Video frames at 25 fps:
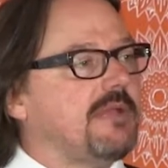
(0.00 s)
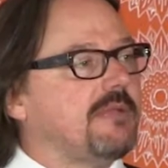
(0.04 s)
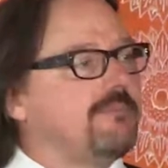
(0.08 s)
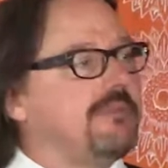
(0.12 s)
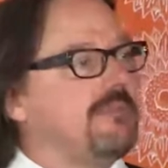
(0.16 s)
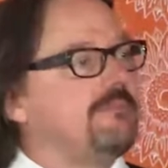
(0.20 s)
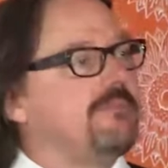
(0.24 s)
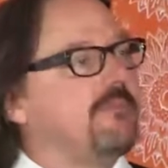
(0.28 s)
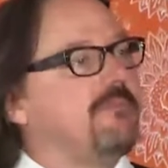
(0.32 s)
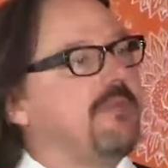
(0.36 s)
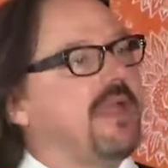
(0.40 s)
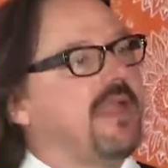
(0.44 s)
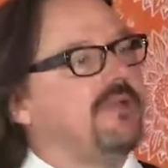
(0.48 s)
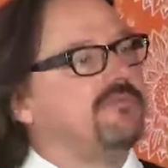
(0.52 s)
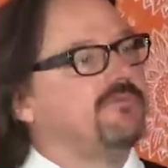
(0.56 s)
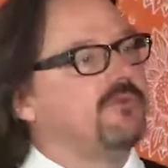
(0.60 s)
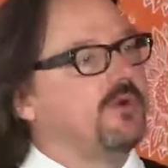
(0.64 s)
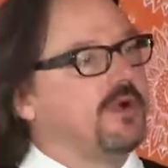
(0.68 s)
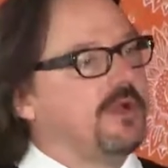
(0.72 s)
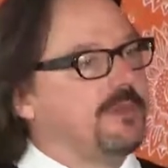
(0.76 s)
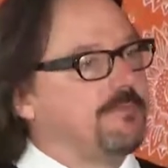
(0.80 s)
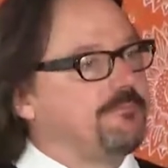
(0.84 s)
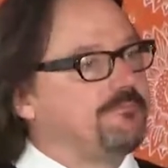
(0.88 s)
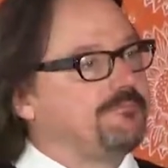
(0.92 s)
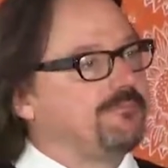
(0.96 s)
to make people pay
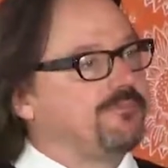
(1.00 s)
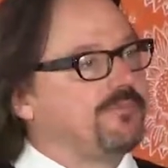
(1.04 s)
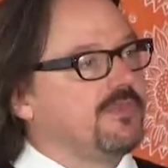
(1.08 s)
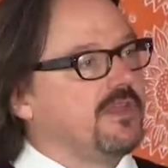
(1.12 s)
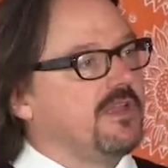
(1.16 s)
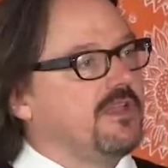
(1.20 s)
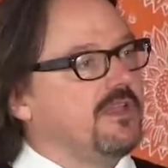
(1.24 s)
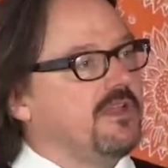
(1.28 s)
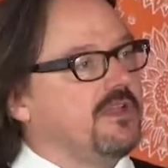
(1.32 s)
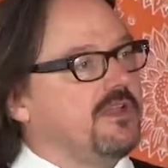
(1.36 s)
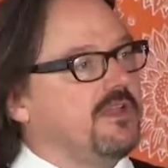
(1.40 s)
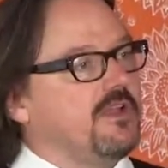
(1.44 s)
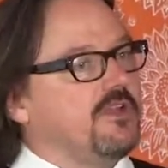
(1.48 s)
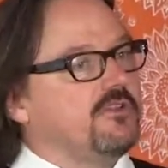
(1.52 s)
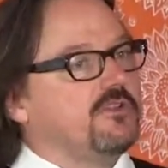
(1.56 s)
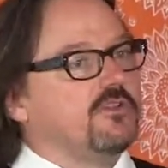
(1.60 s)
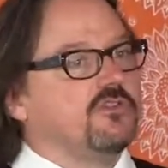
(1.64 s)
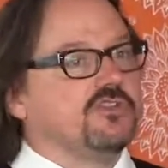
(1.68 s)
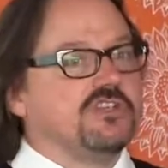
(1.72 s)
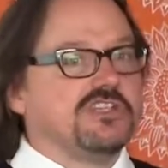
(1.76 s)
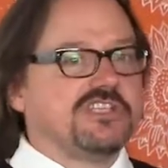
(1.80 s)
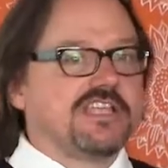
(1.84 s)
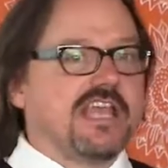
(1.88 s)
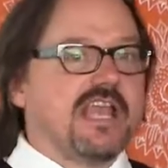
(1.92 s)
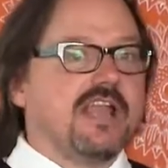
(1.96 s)
for it. So
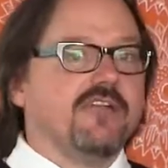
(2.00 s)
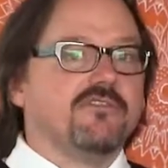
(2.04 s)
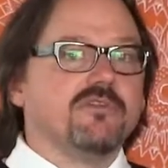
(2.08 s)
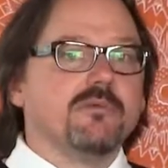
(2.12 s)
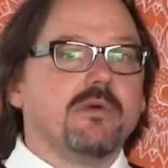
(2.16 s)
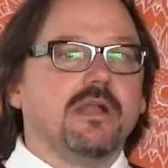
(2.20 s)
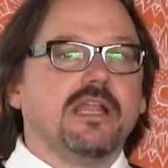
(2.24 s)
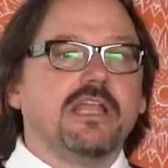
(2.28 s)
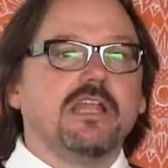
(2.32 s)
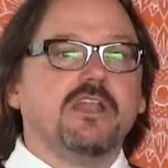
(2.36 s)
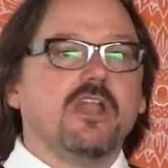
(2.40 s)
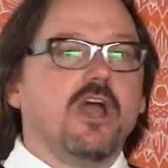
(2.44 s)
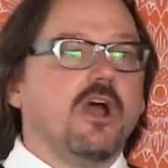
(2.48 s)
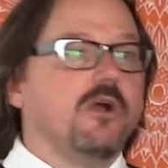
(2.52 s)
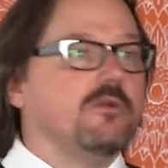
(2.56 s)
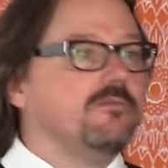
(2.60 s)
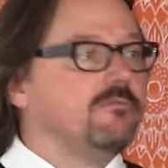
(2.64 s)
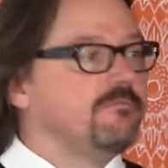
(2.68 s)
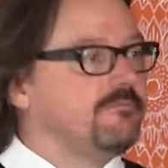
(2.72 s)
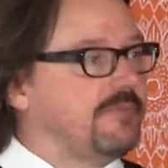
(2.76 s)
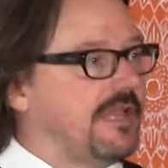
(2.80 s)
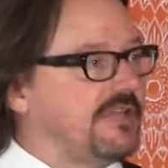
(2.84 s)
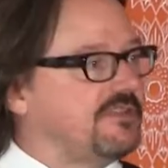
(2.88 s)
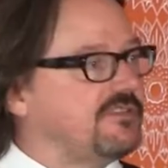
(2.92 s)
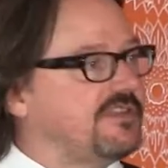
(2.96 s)
she sent everybody a
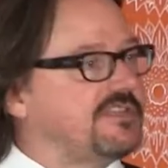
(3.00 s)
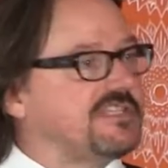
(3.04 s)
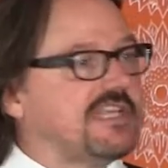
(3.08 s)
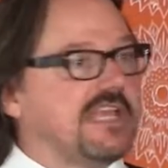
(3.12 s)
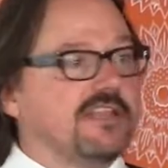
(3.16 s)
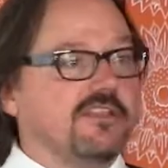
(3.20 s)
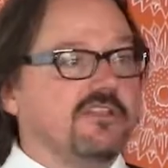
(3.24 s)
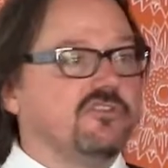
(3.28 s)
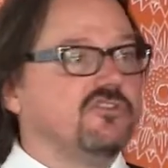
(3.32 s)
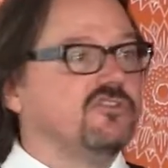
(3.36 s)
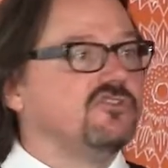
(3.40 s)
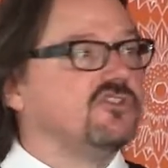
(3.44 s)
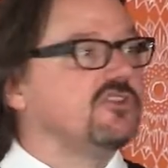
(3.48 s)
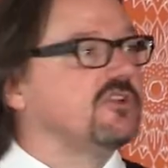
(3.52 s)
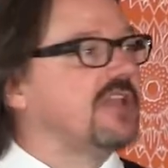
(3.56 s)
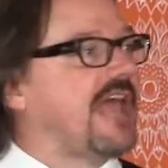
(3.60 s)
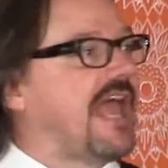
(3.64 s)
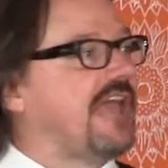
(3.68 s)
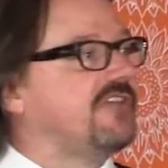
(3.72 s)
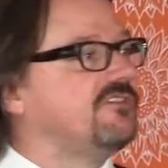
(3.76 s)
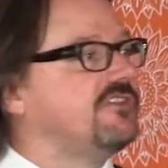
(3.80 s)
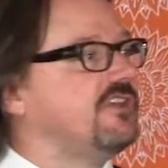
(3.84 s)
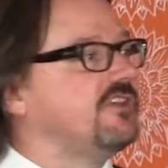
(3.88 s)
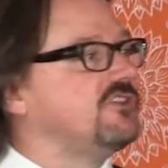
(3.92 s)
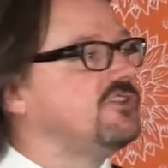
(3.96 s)
note basically saying, this is your
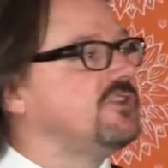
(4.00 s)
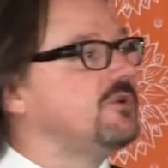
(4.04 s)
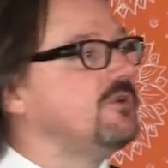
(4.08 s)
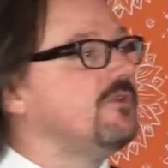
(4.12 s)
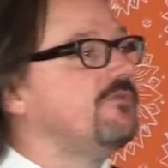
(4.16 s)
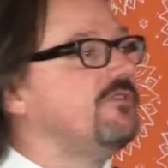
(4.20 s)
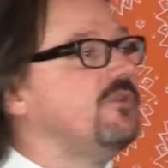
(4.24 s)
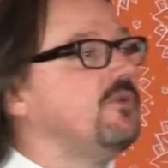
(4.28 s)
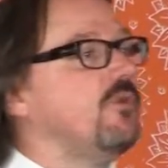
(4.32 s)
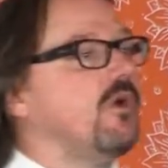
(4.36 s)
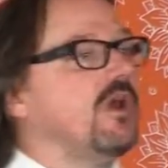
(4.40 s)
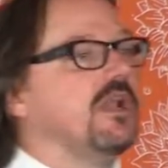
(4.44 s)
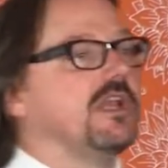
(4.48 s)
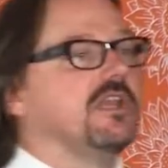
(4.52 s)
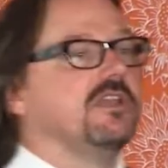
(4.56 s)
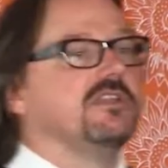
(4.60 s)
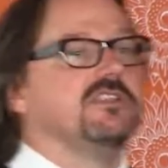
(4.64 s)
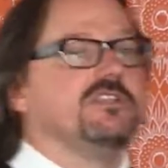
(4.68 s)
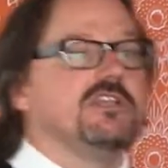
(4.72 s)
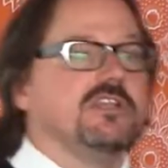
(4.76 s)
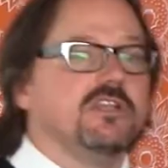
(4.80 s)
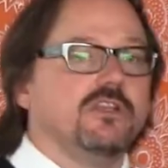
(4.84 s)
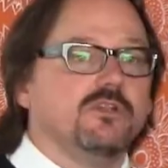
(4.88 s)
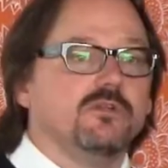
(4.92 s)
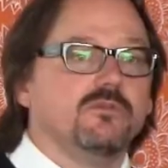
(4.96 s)
last issue. If you want to
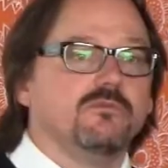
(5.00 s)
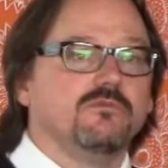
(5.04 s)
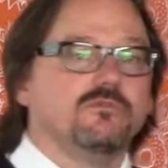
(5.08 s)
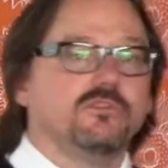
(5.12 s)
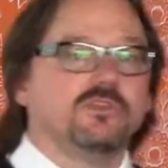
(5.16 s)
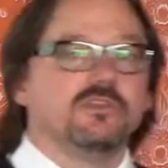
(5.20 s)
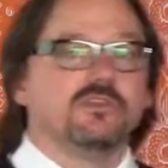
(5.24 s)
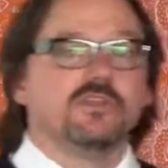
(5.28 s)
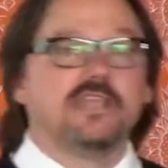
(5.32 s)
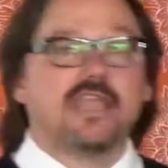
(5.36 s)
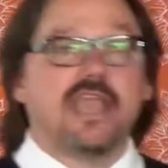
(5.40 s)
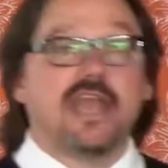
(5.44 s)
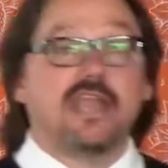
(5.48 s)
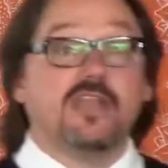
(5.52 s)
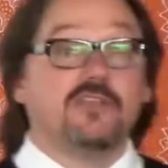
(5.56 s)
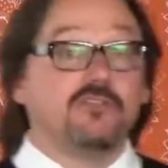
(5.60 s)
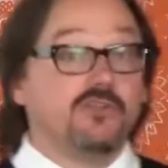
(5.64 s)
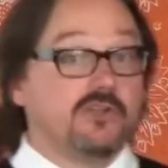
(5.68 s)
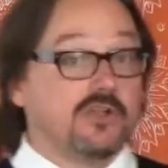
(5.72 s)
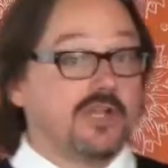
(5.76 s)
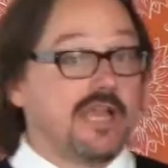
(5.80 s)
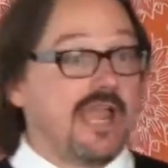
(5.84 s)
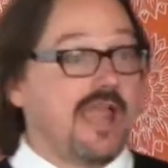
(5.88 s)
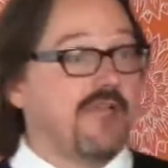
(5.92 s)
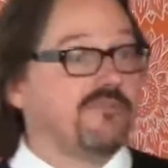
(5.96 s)
continue to get it,
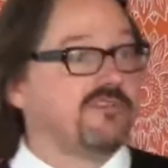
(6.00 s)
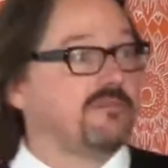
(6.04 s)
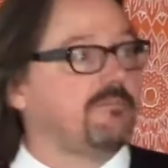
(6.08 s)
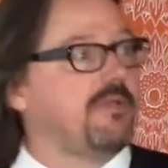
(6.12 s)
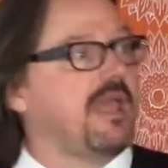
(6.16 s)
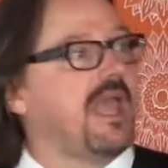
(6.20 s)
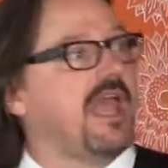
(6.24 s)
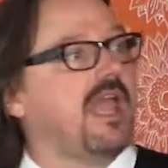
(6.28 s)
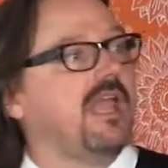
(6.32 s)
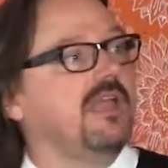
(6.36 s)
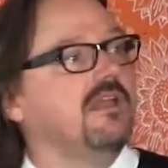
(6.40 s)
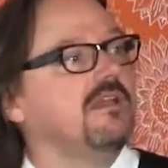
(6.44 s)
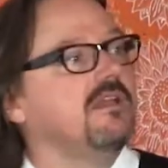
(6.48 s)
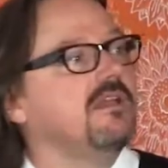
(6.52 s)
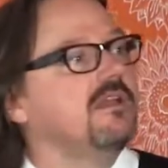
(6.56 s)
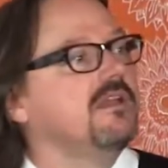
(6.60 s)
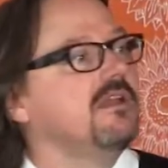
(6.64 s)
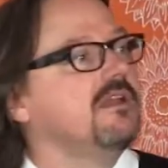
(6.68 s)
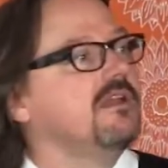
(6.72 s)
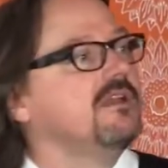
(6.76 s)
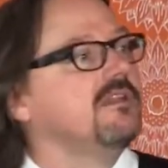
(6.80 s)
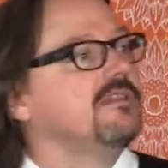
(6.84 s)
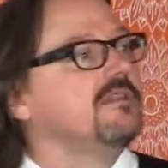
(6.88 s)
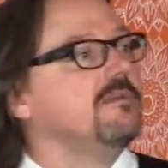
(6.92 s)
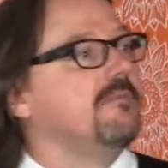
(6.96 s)
you're going to have to pay
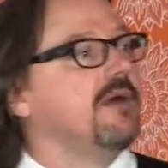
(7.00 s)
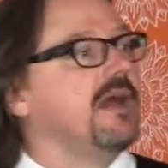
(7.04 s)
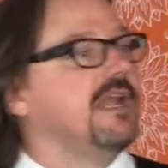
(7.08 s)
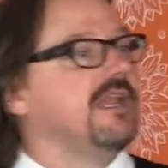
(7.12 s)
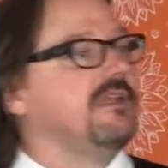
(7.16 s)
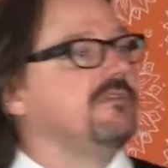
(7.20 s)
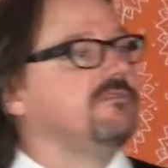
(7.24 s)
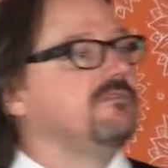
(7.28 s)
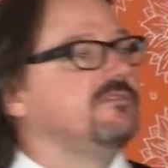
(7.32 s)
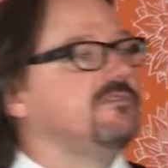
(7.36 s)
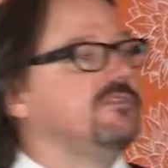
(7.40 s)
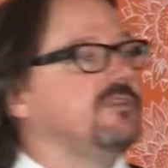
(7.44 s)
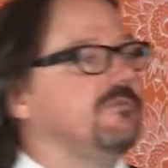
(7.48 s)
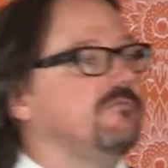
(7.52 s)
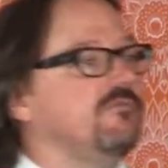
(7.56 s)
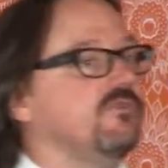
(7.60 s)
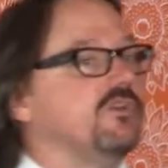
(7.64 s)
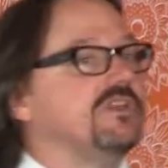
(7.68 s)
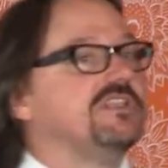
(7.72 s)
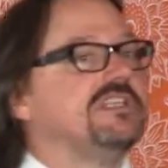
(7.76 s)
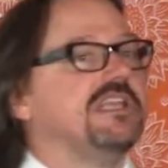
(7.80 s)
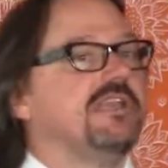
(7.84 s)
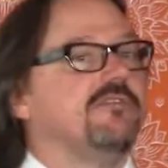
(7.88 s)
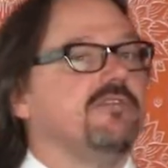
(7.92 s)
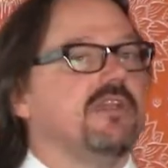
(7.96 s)
the money to
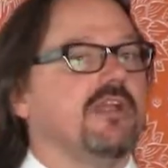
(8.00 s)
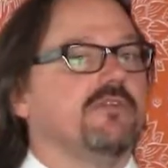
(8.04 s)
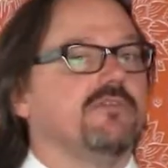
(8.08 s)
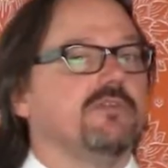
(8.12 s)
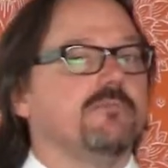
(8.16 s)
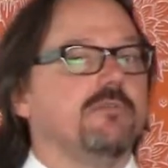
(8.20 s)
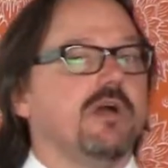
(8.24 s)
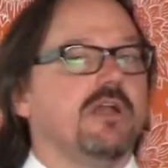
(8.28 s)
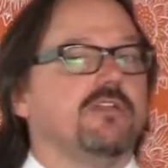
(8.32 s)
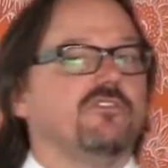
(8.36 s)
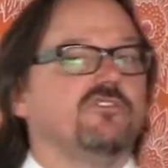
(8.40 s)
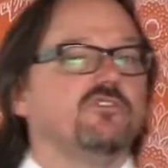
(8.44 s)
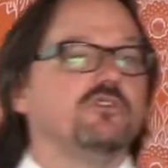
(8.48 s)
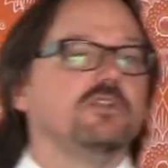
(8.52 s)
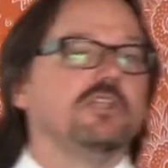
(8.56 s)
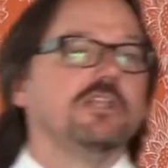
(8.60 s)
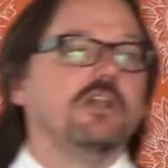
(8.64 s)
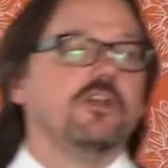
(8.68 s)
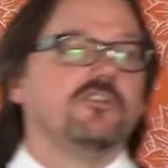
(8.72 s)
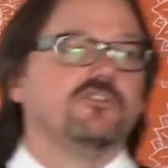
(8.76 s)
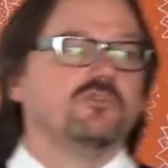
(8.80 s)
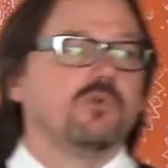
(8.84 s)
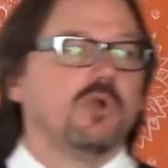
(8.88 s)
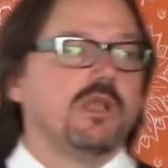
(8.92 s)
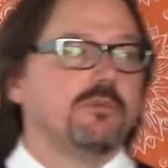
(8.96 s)
receive it every month. She only
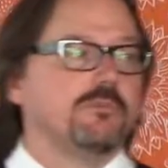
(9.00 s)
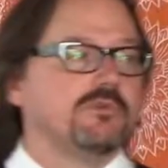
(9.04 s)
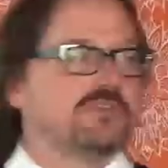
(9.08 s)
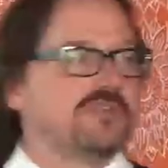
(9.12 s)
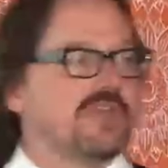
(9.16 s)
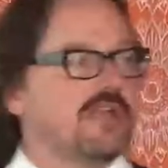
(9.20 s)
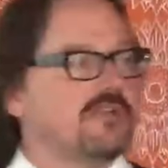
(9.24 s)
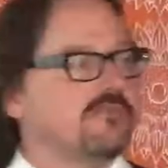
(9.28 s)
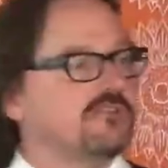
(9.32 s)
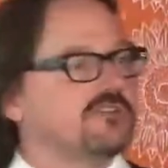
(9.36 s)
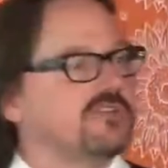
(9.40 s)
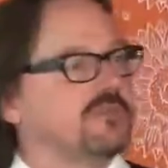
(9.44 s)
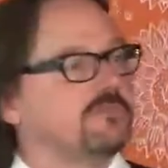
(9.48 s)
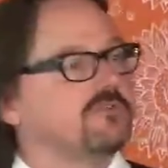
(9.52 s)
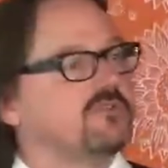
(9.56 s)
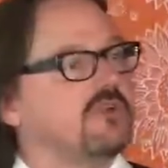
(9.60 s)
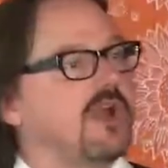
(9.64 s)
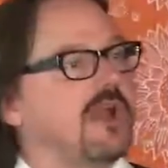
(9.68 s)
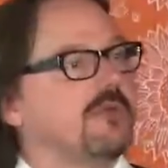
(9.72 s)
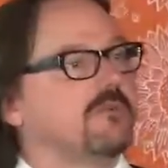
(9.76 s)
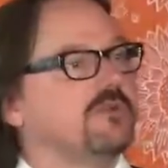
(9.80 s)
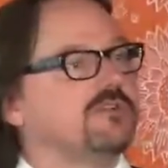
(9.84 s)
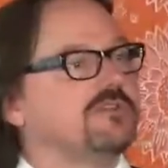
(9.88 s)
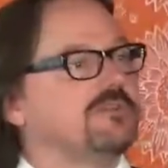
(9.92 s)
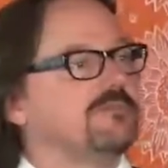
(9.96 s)
lost 20% of her
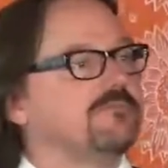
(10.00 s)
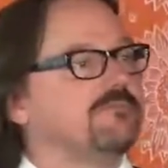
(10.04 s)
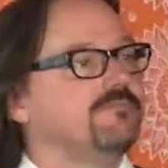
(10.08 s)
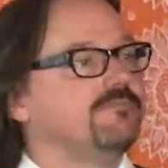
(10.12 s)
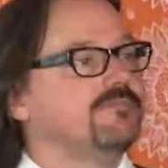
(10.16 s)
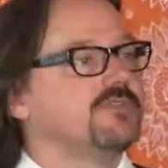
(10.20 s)
subscribers.